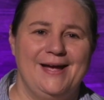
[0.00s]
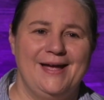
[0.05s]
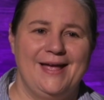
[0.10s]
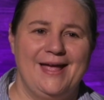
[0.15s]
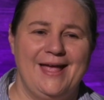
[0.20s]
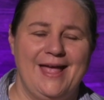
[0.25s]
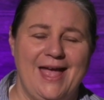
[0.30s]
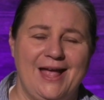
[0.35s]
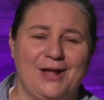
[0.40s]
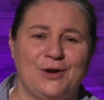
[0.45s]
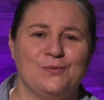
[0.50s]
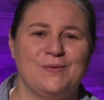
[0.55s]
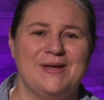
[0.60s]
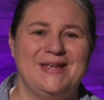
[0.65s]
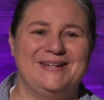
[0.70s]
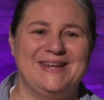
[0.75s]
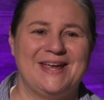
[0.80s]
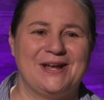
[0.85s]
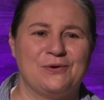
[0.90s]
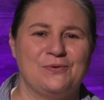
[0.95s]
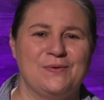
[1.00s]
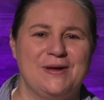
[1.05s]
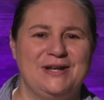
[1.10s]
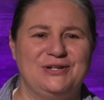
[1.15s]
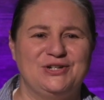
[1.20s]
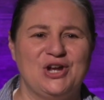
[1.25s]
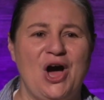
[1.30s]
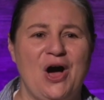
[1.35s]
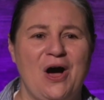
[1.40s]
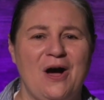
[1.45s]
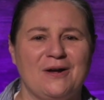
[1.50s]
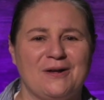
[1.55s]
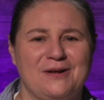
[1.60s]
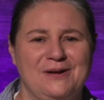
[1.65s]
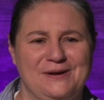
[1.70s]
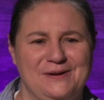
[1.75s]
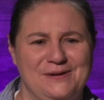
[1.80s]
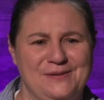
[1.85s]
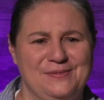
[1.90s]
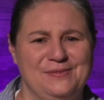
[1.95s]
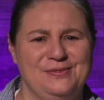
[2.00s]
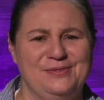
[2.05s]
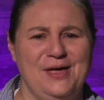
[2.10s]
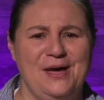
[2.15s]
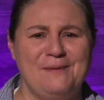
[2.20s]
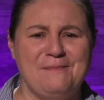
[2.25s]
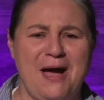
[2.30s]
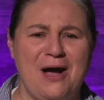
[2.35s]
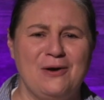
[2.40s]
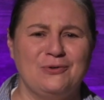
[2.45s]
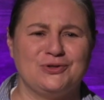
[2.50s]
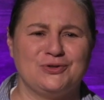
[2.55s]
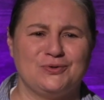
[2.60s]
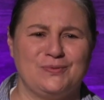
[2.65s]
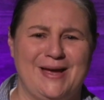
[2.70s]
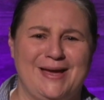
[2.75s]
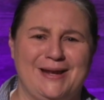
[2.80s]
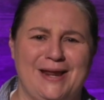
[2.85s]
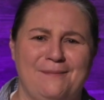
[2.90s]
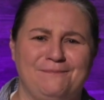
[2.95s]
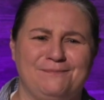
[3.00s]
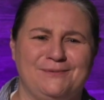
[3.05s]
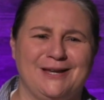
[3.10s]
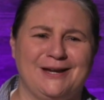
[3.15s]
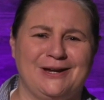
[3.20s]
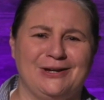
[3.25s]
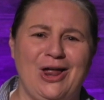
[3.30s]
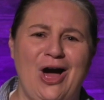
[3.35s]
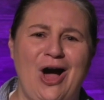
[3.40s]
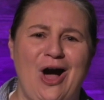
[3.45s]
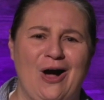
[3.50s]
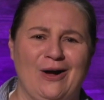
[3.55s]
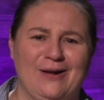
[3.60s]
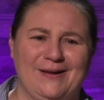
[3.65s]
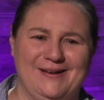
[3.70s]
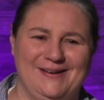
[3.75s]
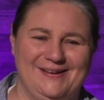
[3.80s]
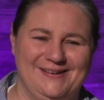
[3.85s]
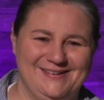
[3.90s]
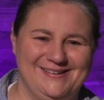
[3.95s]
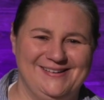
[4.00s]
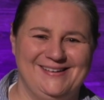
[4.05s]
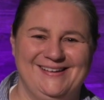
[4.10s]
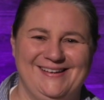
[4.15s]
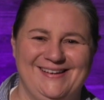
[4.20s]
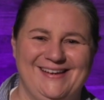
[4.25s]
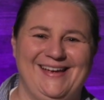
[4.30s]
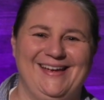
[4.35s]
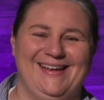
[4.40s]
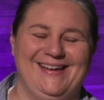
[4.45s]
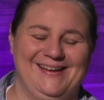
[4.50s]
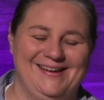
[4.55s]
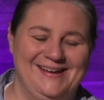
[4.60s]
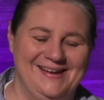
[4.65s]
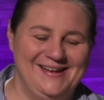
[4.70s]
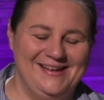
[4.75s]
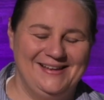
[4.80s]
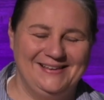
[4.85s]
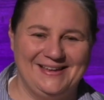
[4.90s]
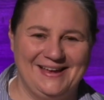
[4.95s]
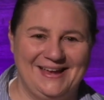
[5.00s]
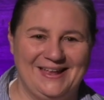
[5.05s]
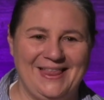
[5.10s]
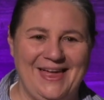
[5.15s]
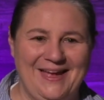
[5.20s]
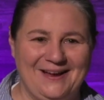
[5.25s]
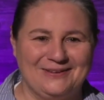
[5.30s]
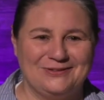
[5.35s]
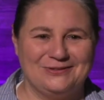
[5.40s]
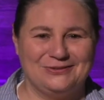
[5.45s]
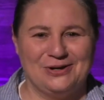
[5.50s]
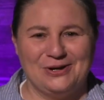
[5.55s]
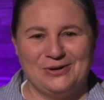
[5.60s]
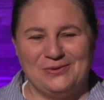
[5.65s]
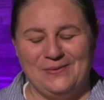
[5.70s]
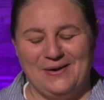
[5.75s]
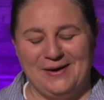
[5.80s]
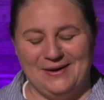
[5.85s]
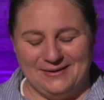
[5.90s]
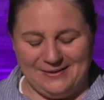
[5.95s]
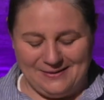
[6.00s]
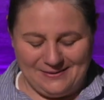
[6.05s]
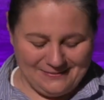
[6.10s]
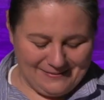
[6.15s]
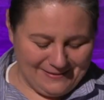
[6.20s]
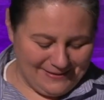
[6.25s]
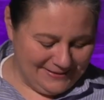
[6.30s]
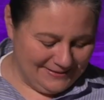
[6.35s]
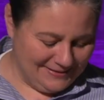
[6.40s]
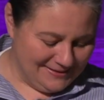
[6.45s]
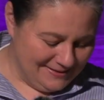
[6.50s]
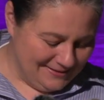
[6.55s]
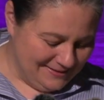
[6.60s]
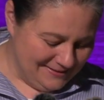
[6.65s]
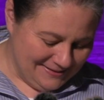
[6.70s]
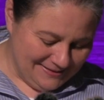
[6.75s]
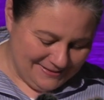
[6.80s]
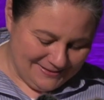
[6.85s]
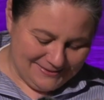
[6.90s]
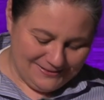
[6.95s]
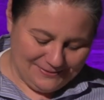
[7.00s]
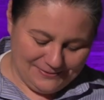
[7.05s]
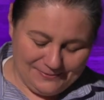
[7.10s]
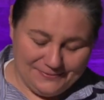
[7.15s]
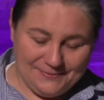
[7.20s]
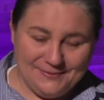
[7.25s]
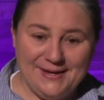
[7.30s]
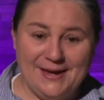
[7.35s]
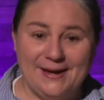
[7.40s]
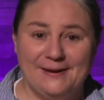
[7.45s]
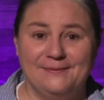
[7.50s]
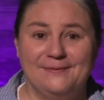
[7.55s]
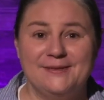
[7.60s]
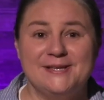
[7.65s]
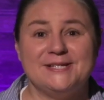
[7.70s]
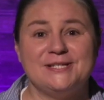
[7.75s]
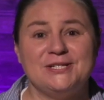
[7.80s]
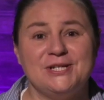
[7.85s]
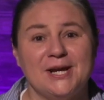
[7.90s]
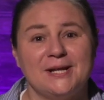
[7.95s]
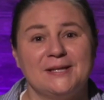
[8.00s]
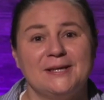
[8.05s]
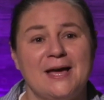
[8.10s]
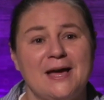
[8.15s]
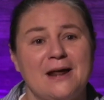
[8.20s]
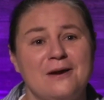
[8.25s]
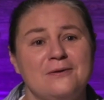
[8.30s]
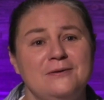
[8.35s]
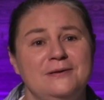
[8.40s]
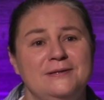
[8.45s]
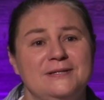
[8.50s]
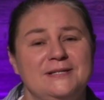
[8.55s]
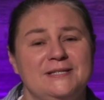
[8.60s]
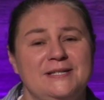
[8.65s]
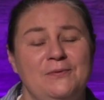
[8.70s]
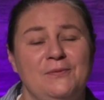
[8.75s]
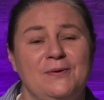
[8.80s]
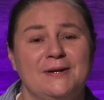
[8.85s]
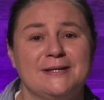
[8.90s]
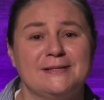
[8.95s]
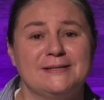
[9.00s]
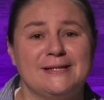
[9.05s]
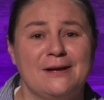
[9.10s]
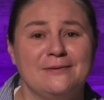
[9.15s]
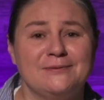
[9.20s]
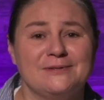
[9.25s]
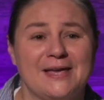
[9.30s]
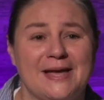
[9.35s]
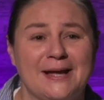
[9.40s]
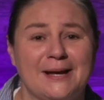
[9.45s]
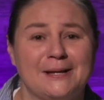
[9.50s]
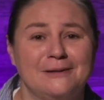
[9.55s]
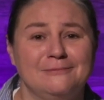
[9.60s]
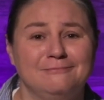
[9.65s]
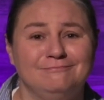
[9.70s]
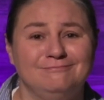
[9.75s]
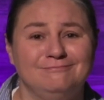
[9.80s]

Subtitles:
Hickory dickory dock, the mouse ran up the clock. The clock struck one. All right. So yeah, let's check that out and see what it sounds like.